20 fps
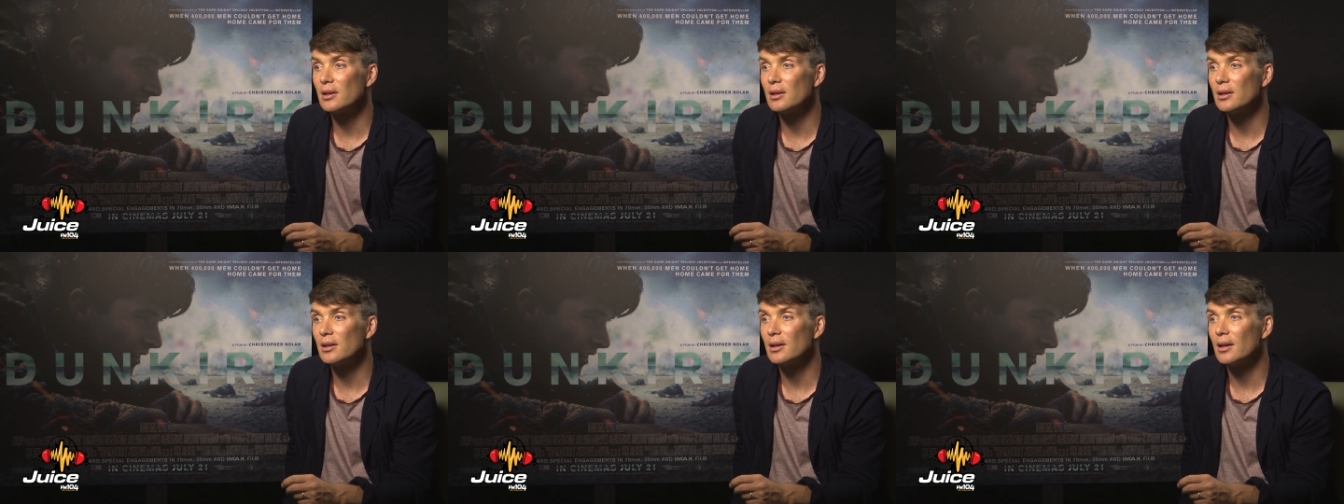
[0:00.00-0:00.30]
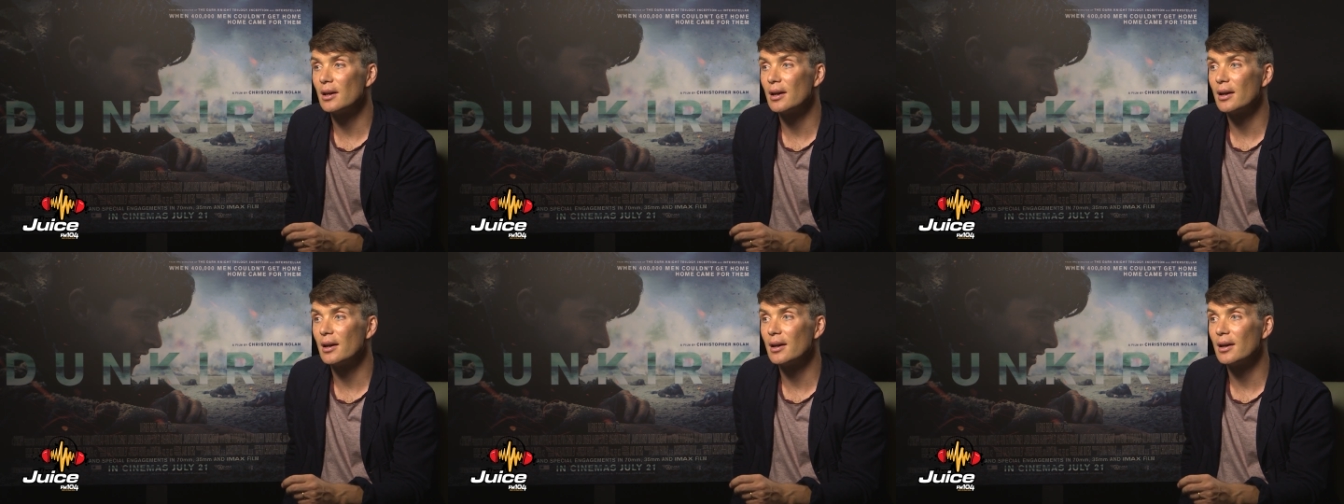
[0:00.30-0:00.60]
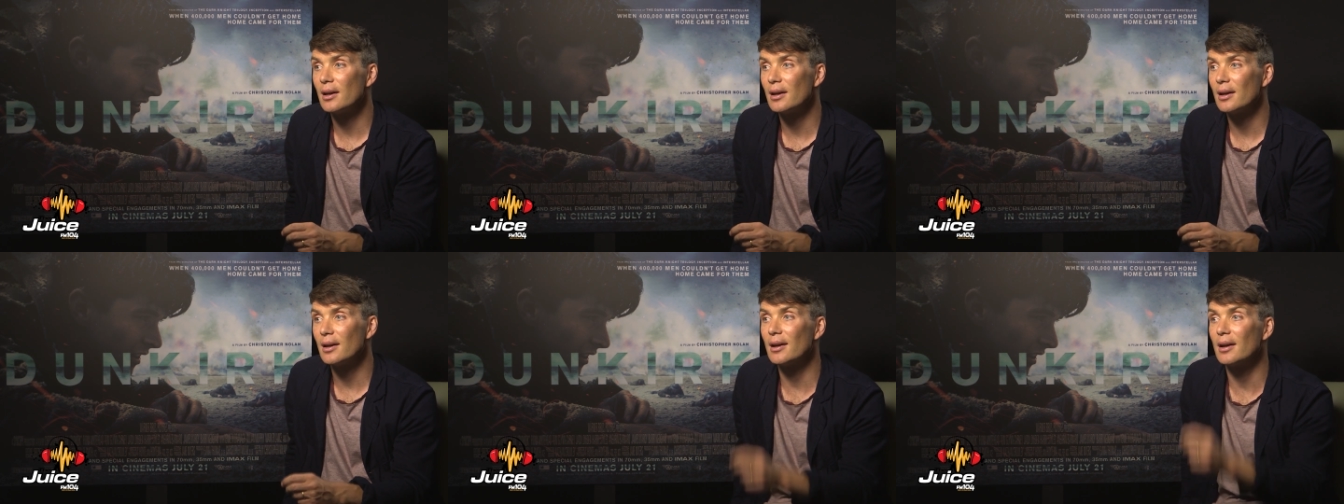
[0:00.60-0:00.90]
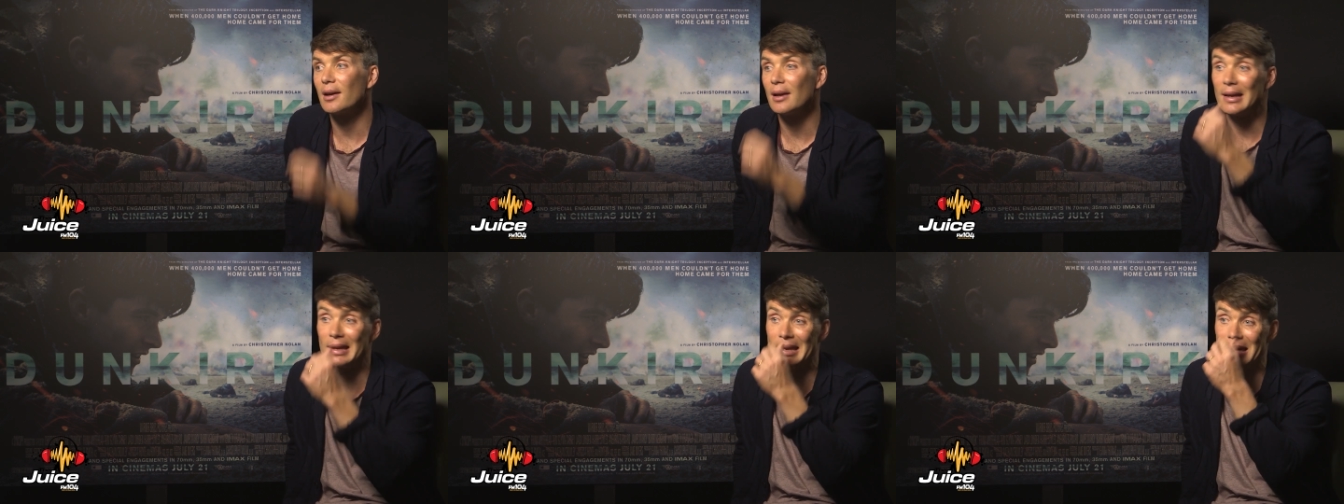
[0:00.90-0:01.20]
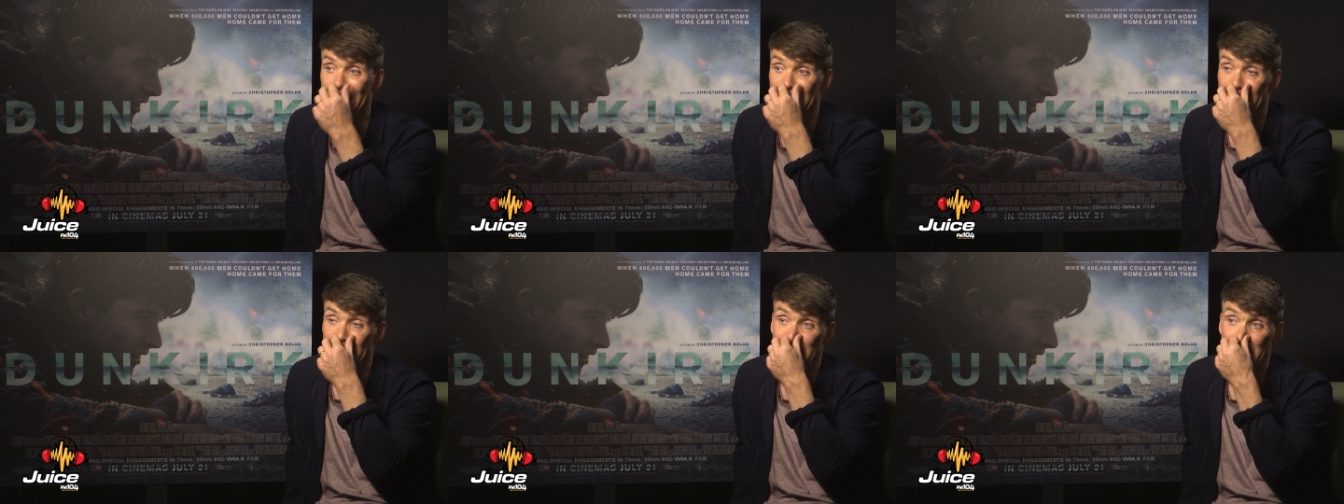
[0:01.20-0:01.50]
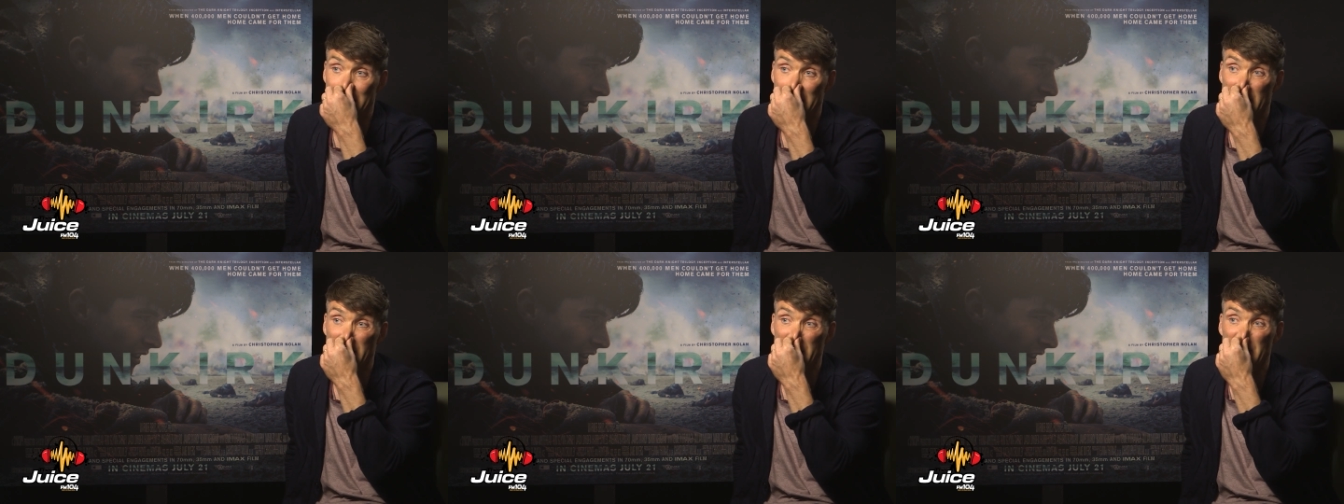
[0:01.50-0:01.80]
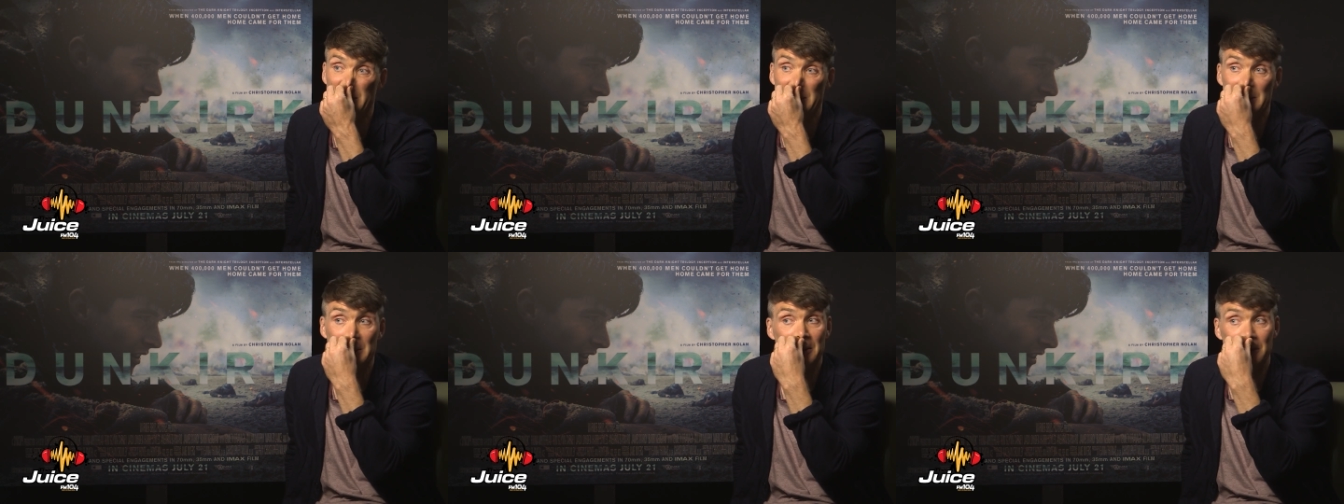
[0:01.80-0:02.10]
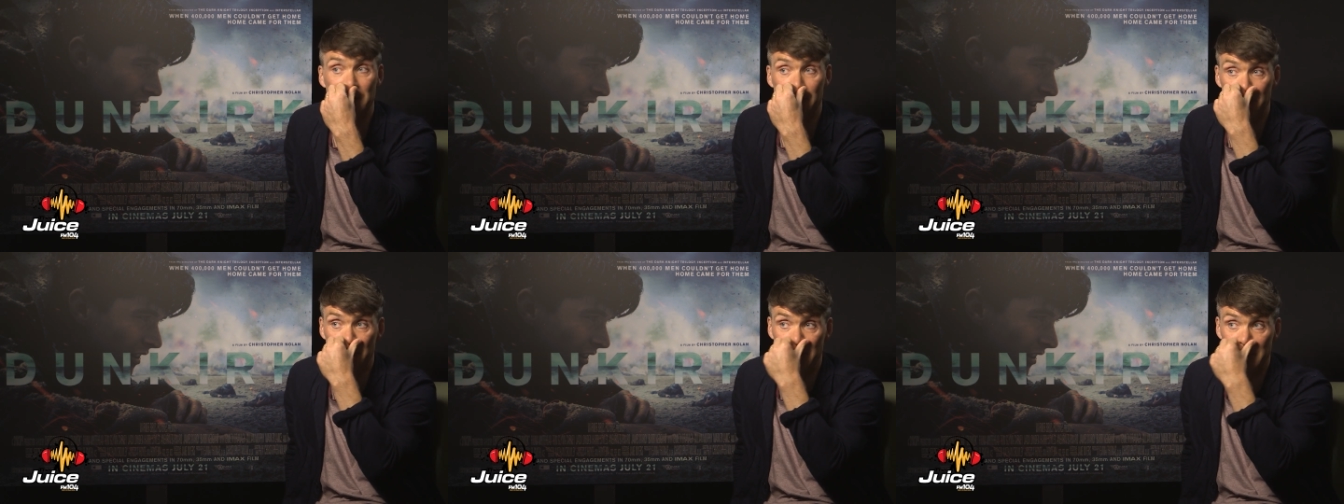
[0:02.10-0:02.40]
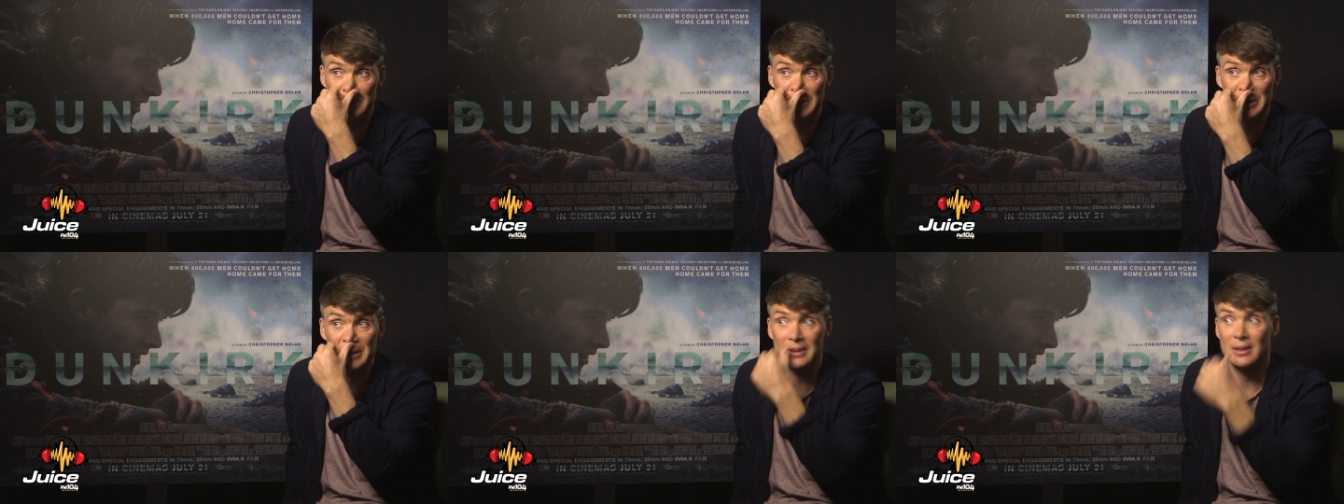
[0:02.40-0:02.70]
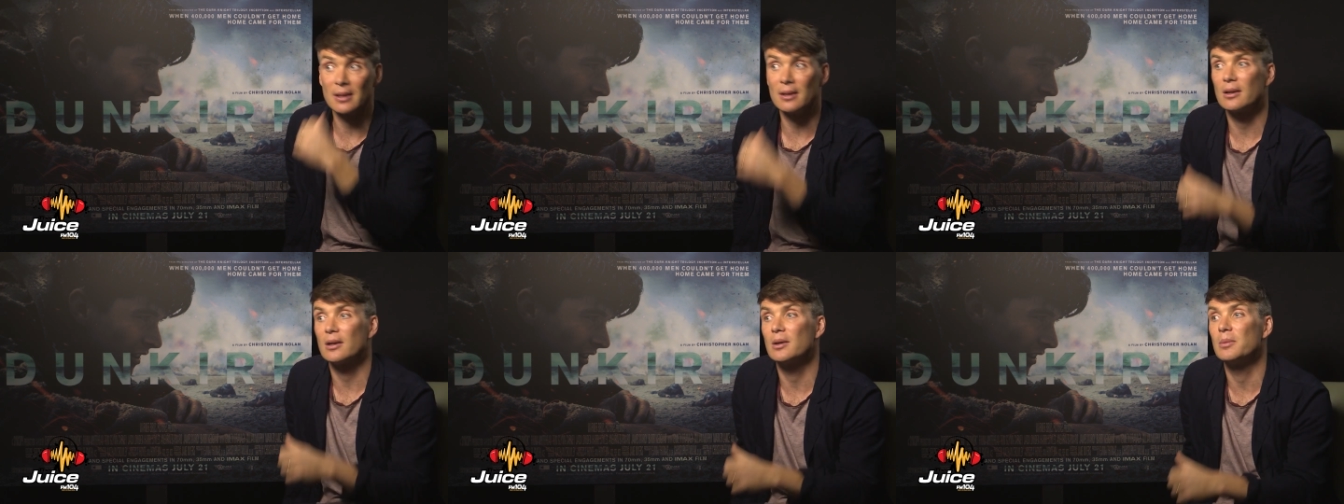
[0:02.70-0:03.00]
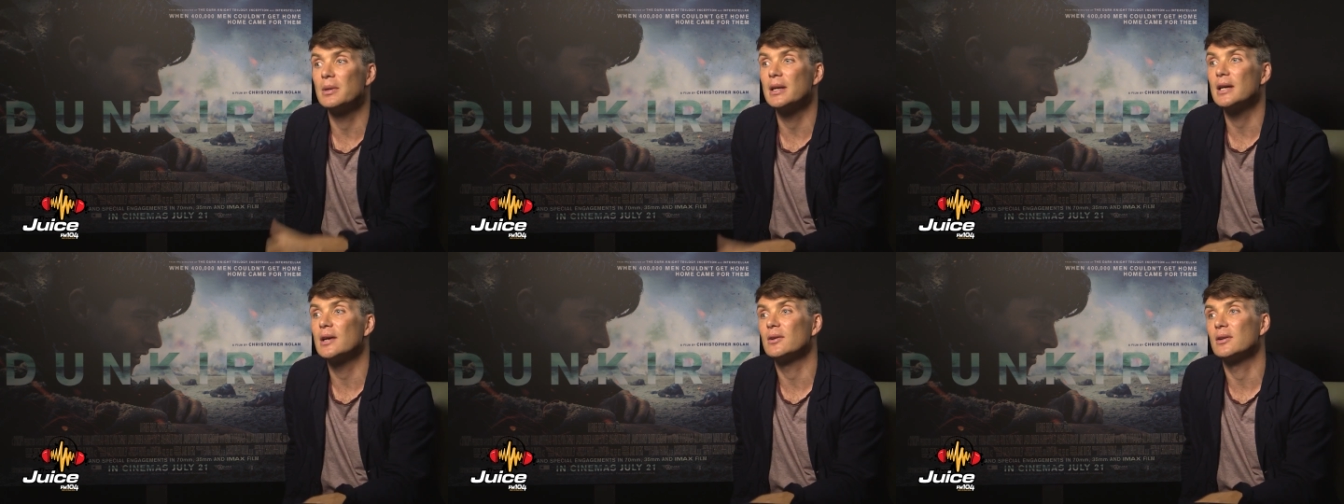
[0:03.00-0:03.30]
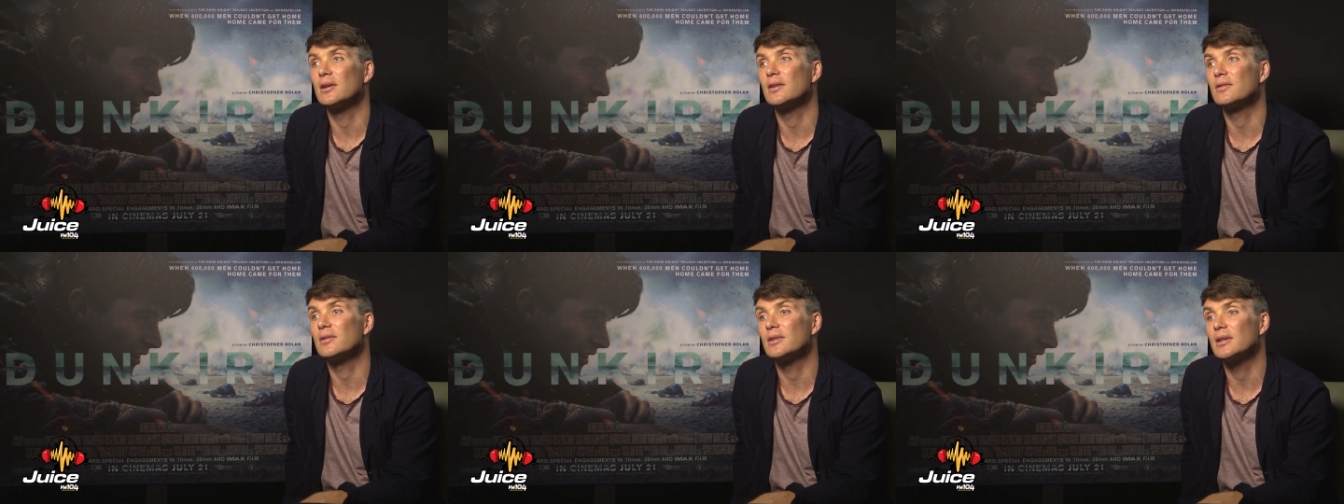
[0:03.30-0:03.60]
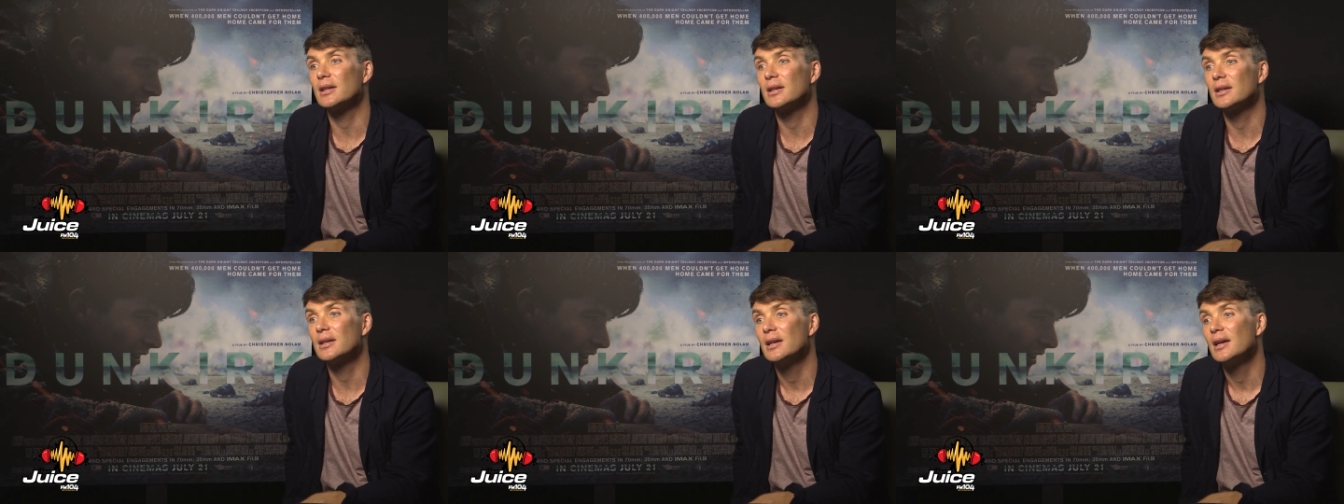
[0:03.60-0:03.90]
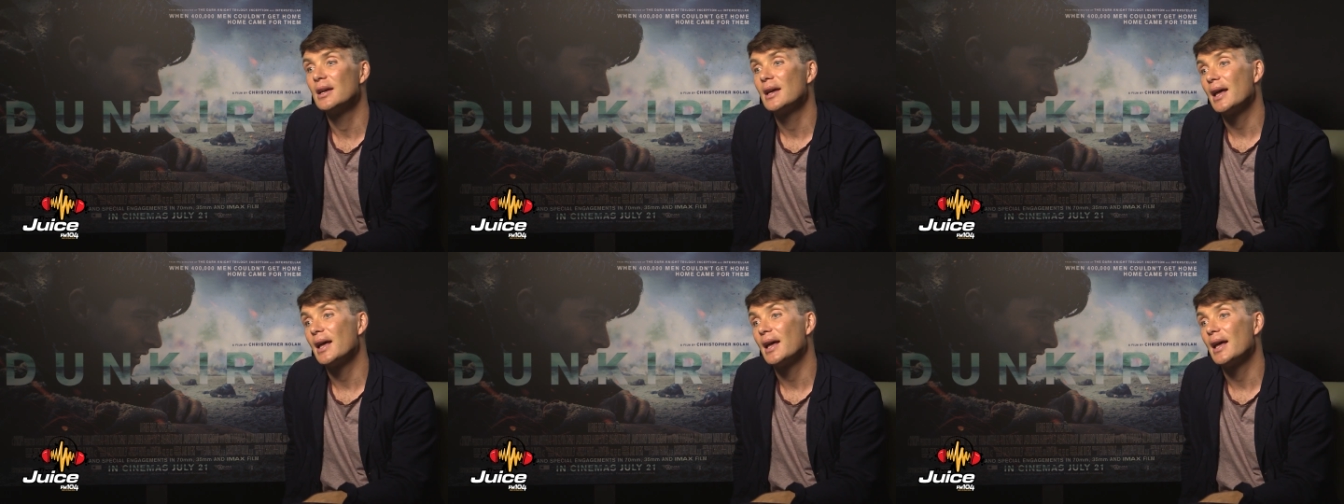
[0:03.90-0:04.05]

And I think all the films he's got coming out and everything,